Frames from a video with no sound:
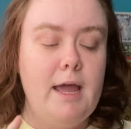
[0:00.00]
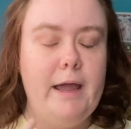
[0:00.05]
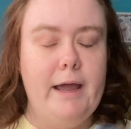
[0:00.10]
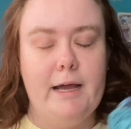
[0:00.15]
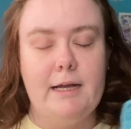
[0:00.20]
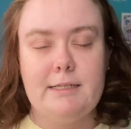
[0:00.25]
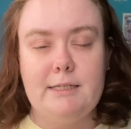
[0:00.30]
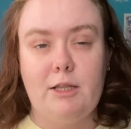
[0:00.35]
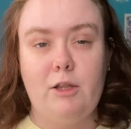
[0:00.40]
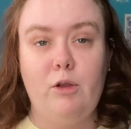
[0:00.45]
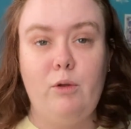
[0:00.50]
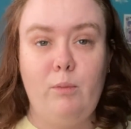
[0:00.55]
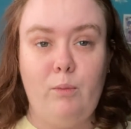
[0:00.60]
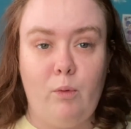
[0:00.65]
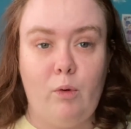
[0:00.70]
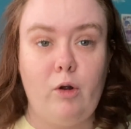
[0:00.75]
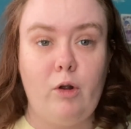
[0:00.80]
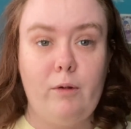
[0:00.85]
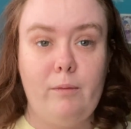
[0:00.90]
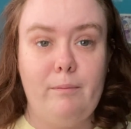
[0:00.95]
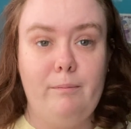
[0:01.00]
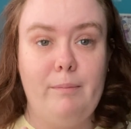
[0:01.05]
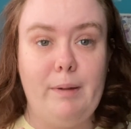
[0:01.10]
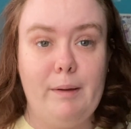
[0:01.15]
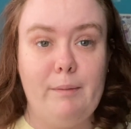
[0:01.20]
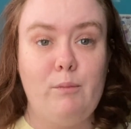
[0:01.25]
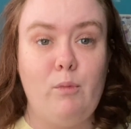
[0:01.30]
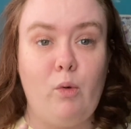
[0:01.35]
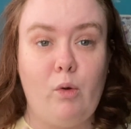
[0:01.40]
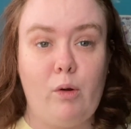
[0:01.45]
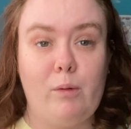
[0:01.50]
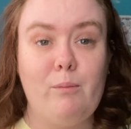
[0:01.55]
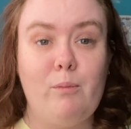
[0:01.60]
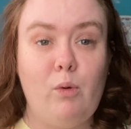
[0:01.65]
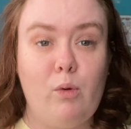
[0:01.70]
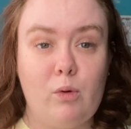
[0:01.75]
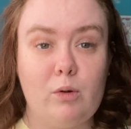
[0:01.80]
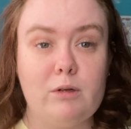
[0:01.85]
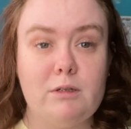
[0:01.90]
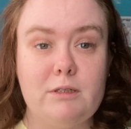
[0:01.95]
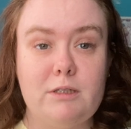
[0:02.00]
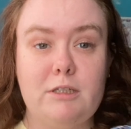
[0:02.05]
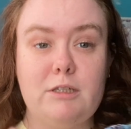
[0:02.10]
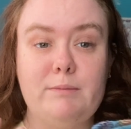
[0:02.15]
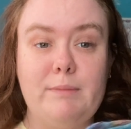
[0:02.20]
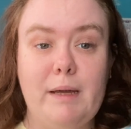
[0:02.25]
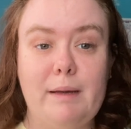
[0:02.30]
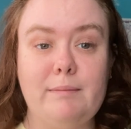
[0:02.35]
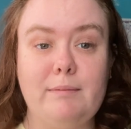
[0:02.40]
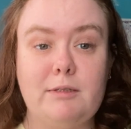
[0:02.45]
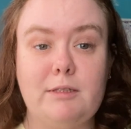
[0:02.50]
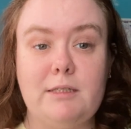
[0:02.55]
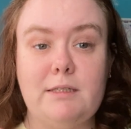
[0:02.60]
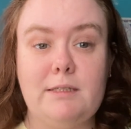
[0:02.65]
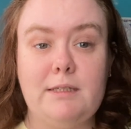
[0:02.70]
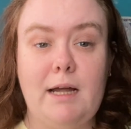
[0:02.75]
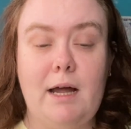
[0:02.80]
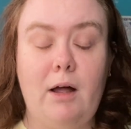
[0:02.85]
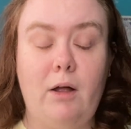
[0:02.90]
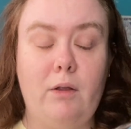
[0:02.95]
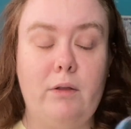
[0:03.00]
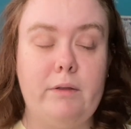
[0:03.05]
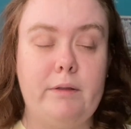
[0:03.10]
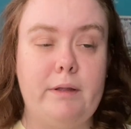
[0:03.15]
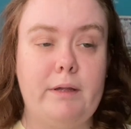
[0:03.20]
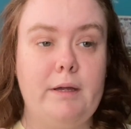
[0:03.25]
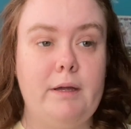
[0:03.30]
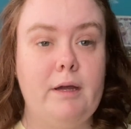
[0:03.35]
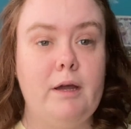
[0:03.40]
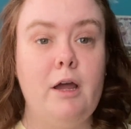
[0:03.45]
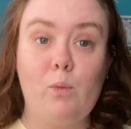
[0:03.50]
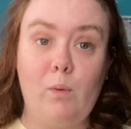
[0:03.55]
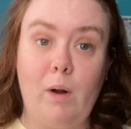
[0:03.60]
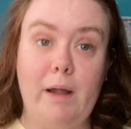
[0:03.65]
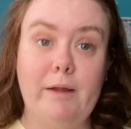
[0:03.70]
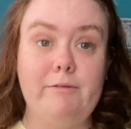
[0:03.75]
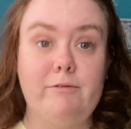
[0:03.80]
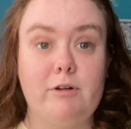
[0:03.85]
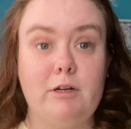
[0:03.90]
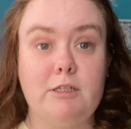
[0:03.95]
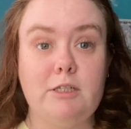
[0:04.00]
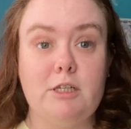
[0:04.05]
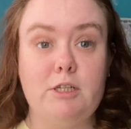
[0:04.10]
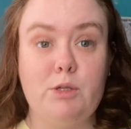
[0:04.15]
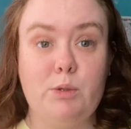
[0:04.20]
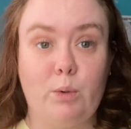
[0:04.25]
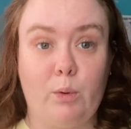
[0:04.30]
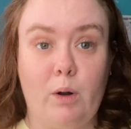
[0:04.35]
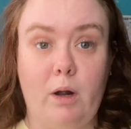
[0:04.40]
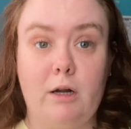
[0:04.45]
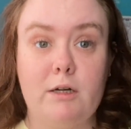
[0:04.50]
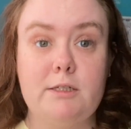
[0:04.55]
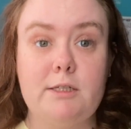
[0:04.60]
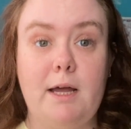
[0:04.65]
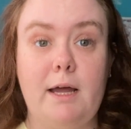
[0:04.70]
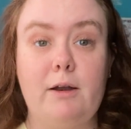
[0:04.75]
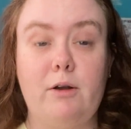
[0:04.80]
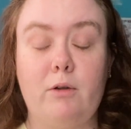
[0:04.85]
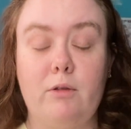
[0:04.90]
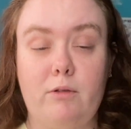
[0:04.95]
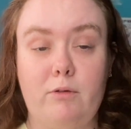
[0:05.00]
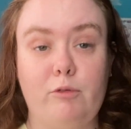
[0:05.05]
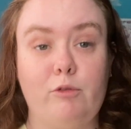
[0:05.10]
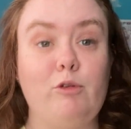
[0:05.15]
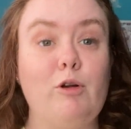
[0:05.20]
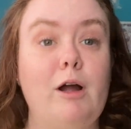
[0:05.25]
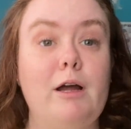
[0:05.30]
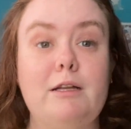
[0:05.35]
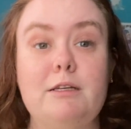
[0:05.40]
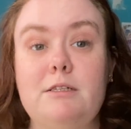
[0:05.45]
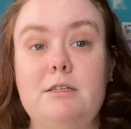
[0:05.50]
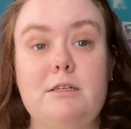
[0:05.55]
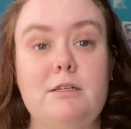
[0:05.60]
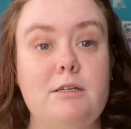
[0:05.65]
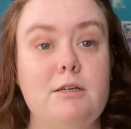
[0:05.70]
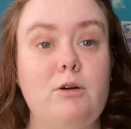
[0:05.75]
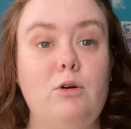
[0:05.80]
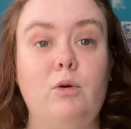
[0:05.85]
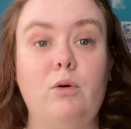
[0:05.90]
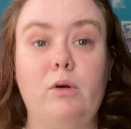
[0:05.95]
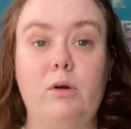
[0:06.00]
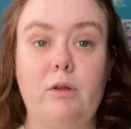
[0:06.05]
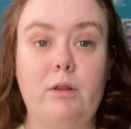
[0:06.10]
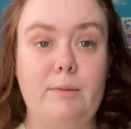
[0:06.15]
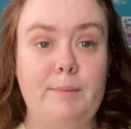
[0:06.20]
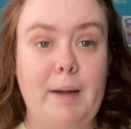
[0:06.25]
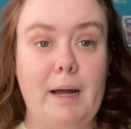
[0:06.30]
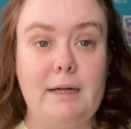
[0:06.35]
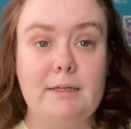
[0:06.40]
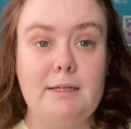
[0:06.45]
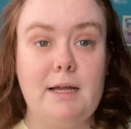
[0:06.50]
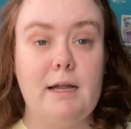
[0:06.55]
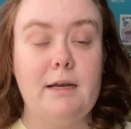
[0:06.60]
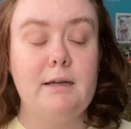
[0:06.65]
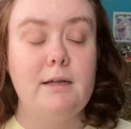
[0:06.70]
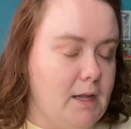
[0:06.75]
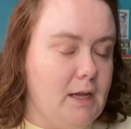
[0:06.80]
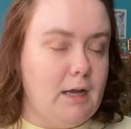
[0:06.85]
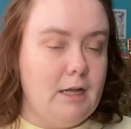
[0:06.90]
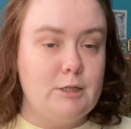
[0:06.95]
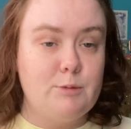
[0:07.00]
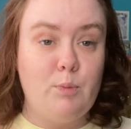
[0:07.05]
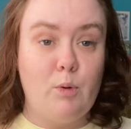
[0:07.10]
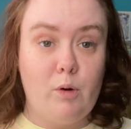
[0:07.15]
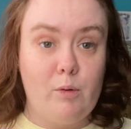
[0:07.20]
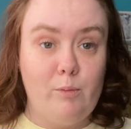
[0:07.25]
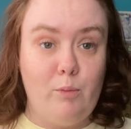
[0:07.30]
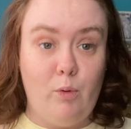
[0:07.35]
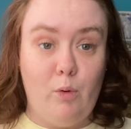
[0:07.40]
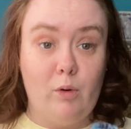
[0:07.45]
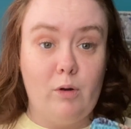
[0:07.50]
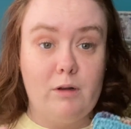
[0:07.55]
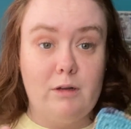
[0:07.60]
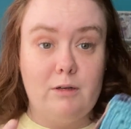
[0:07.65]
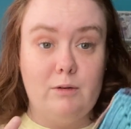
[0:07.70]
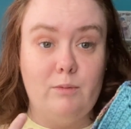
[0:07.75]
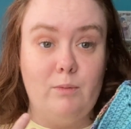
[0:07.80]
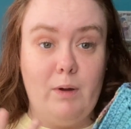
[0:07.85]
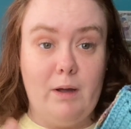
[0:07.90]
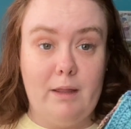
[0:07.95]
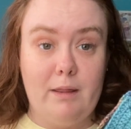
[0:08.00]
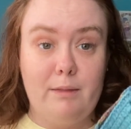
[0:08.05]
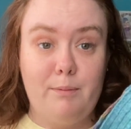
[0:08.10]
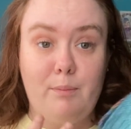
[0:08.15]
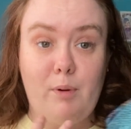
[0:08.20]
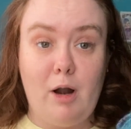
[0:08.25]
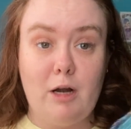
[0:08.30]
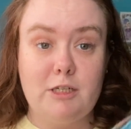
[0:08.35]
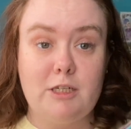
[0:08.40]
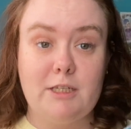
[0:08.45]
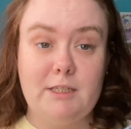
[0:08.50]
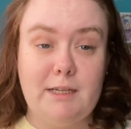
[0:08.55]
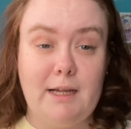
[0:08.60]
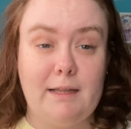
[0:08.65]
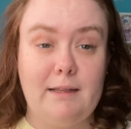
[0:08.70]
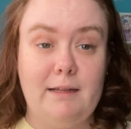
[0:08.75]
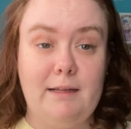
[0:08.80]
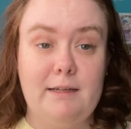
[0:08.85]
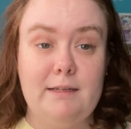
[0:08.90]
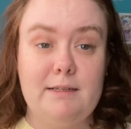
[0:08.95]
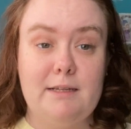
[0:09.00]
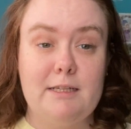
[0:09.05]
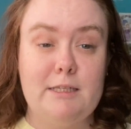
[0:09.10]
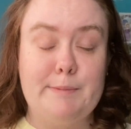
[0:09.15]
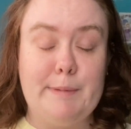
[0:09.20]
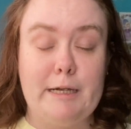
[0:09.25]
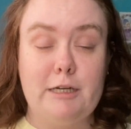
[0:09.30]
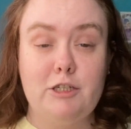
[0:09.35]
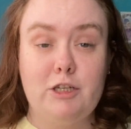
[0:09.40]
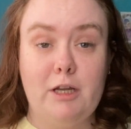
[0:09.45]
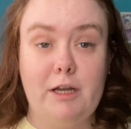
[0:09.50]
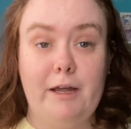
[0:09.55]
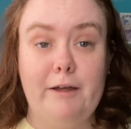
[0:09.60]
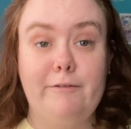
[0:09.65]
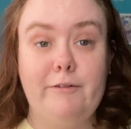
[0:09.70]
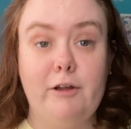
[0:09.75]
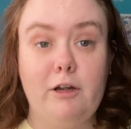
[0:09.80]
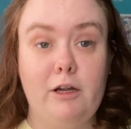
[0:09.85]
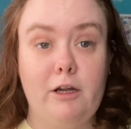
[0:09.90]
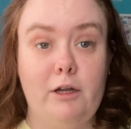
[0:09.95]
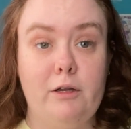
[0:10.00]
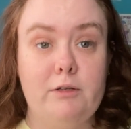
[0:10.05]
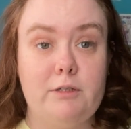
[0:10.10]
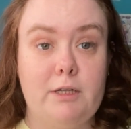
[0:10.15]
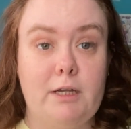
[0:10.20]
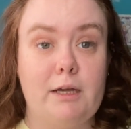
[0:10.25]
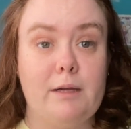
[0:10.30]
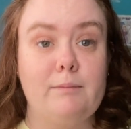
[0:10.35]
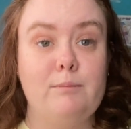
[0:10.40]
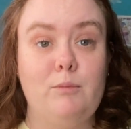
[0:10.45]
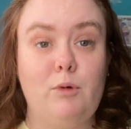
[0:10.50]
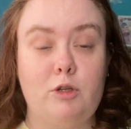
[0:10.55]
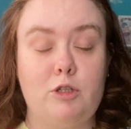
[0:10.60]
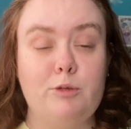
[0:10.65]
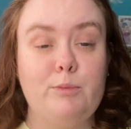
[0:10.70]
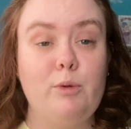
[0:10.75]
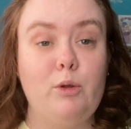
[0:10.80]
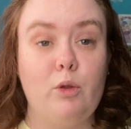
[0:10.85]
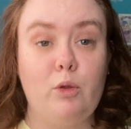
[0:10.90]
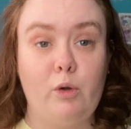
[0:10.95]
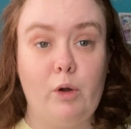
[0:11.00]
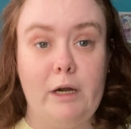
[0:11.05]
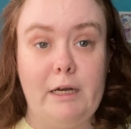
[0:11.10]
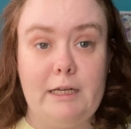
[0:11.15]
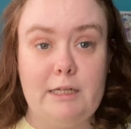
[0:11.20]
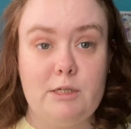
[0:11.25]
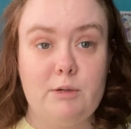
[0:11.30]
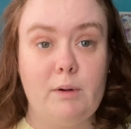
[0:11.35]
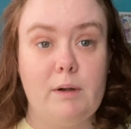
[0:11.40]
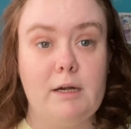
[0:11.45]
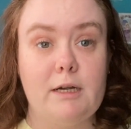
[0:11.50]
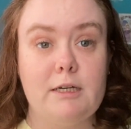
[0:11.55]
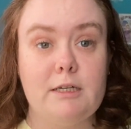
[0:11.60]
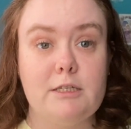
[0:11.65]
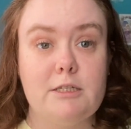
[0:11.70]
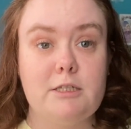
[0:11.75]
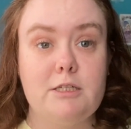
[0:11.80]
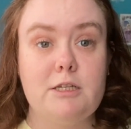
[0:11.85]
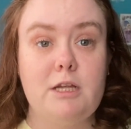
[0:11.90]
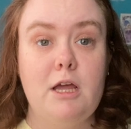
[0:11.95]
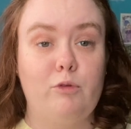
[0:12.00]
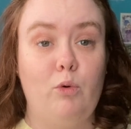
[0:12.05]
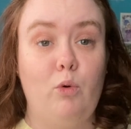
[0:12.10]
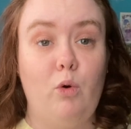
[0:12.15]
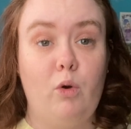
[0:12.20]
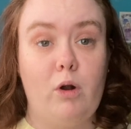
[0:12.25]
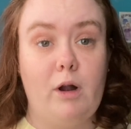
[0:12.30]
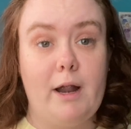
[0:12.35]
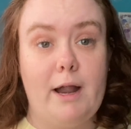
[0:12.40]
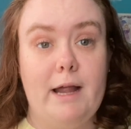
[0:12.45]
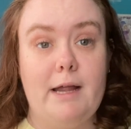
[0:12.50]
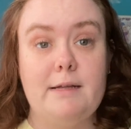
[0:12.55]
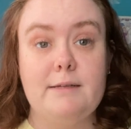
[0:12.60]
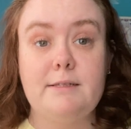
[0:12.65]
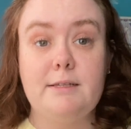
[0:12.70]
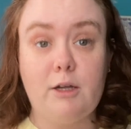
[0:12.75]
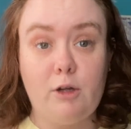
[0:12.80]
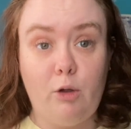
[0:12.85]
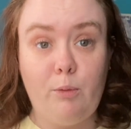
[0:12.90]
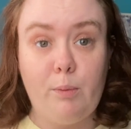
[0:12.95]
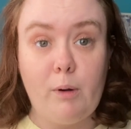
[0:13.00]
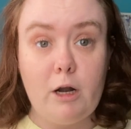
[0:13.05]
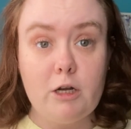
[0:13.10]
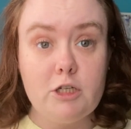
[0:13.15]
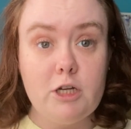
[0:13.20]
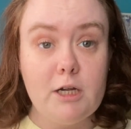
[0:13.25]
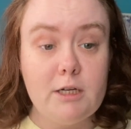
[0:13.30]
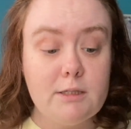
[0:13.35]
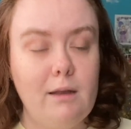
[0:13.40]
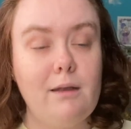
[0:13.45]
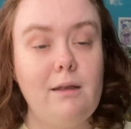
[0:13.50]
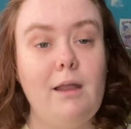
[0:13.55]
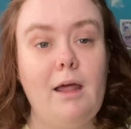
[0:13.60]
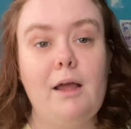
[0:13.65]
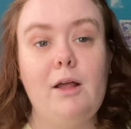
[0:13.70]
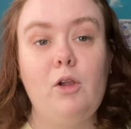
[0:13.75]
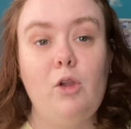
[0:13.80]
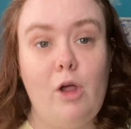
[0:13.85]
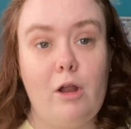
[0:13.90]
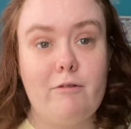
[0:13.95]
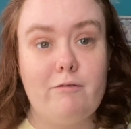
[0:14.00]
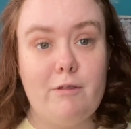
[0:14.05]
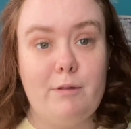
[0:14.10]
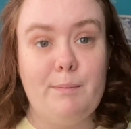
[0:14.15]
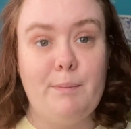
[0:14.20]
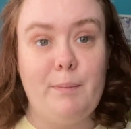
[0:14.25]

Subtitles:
it's a little bit more important to be able to tell the right versus the wrong side or the front or the back side. It's more important with projects like this, especially if you're using multiple granny squares for a single project, like a lot of the